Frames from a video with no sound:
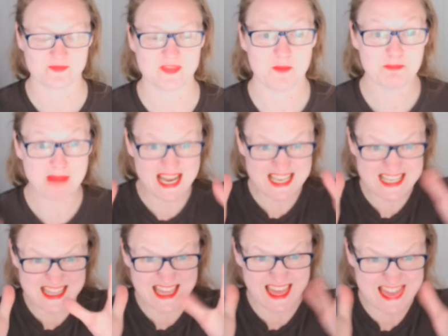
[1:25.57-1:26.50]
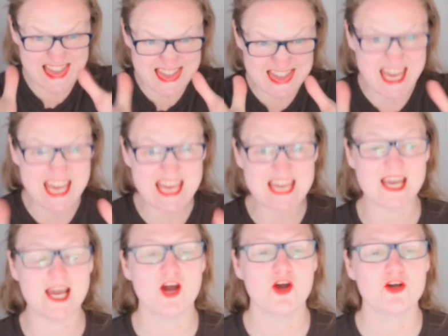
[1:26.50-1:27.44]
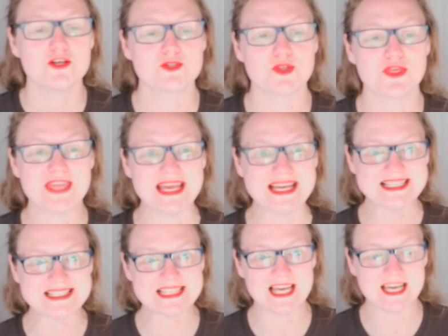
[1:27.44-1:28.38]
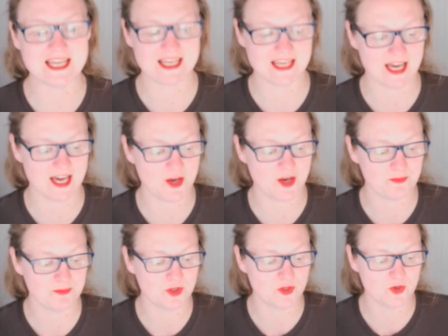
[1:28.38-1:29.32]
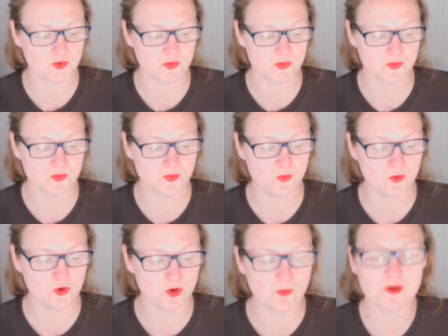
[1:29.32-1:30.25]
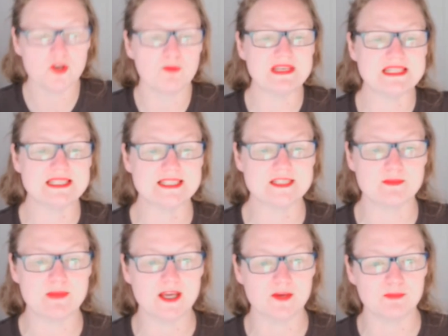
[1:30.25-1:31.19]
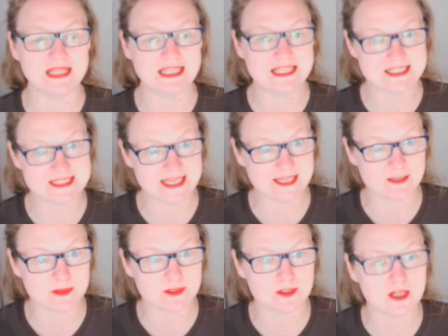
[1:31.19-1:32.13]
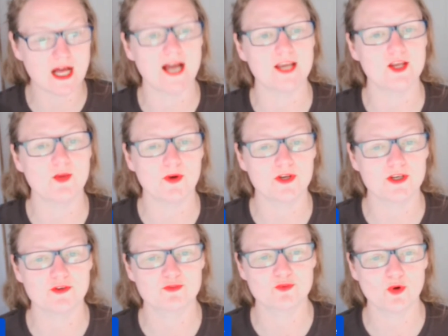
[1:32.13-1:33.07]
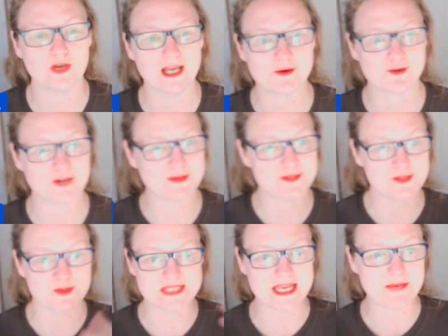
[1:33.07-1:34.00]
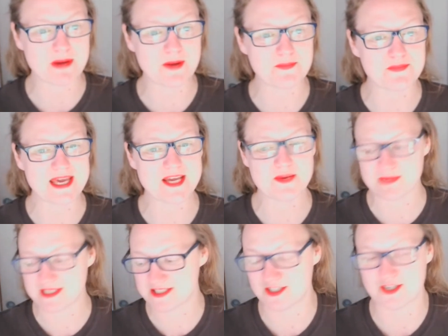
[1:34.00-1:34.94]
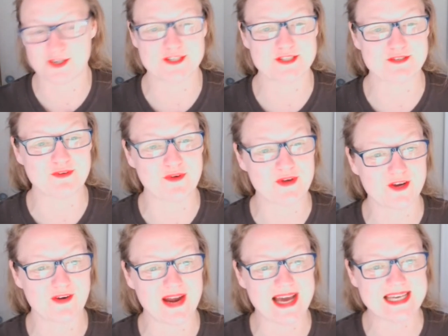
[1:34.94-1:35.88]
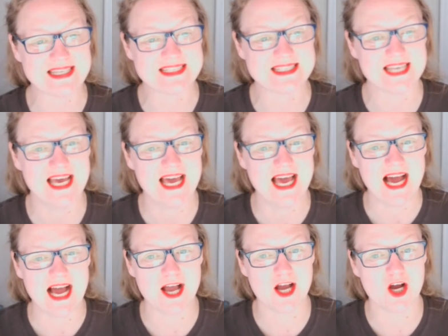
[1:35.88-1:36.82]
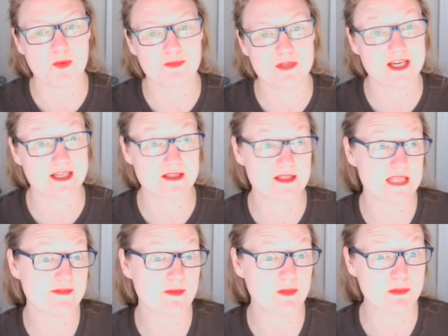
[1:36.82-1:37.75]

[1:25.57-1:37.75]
You buy a thing. So things like you want your business to be completely sustainable and you want to roll out ground source heat pumping, but it's going to cost you 40 grand. You can save up the